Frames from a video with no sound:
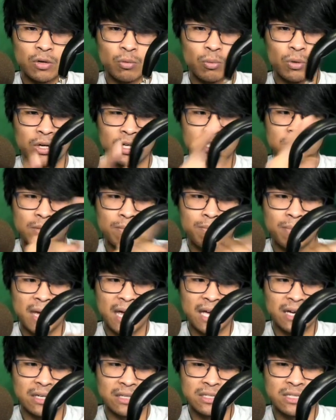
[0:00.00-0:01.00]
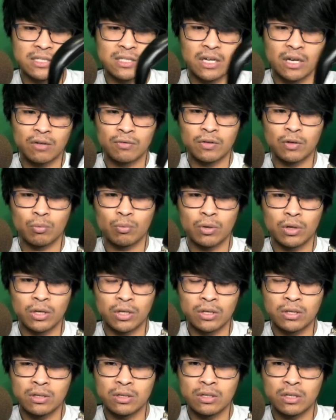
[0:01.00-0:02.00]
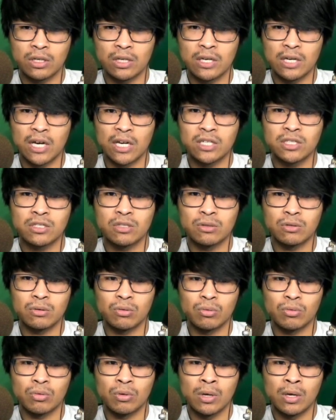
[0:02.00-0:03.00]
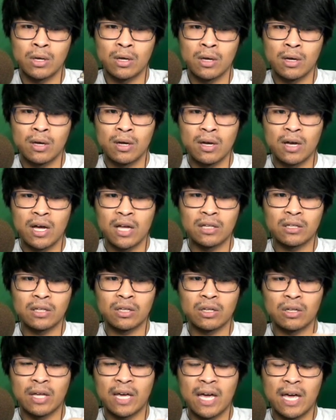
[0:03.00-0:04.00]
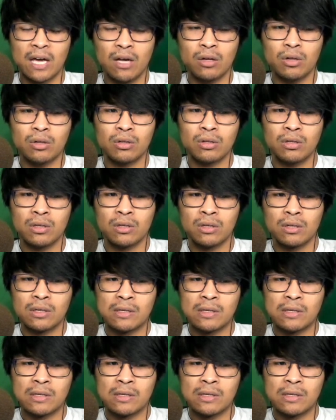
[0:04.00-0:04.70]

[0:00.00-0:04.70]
One is the band itself, and one connects to a little L